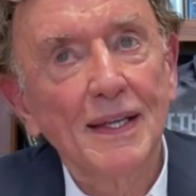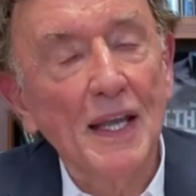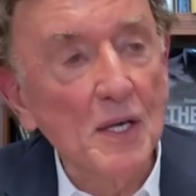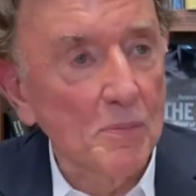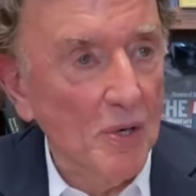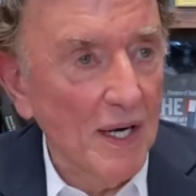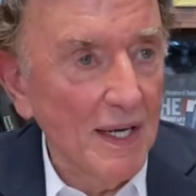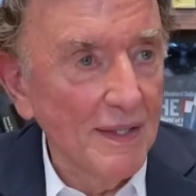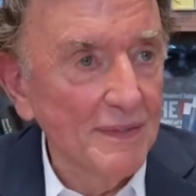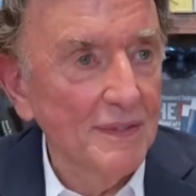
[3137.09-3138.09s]

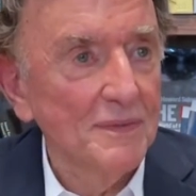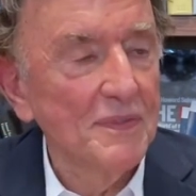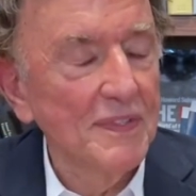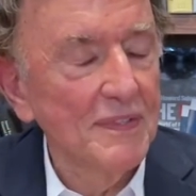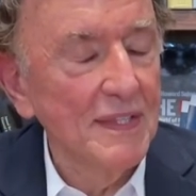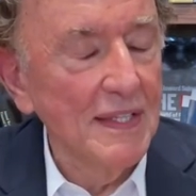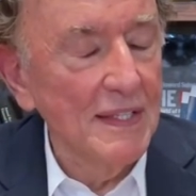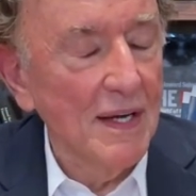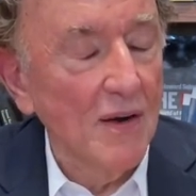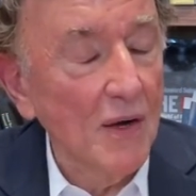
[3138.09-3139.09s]
enterprise of
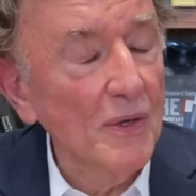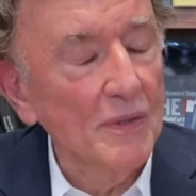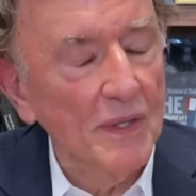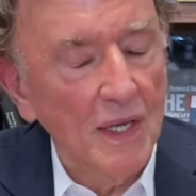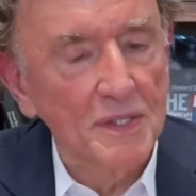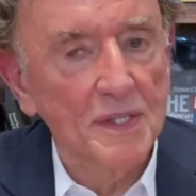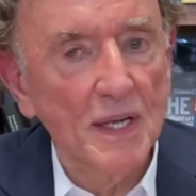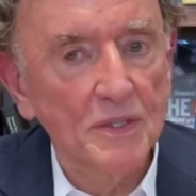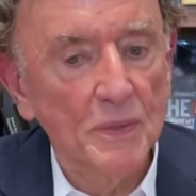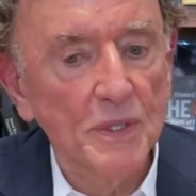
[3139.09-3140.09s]
CNR, or the College of
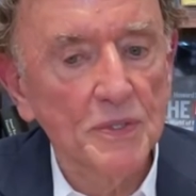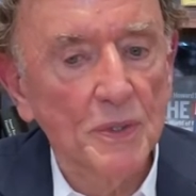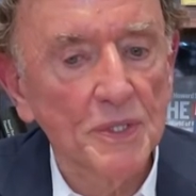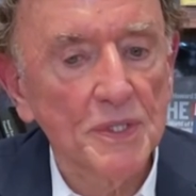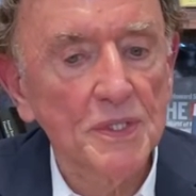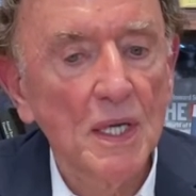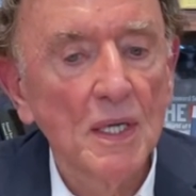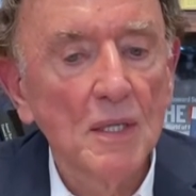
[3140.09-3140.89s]
Natural Resources,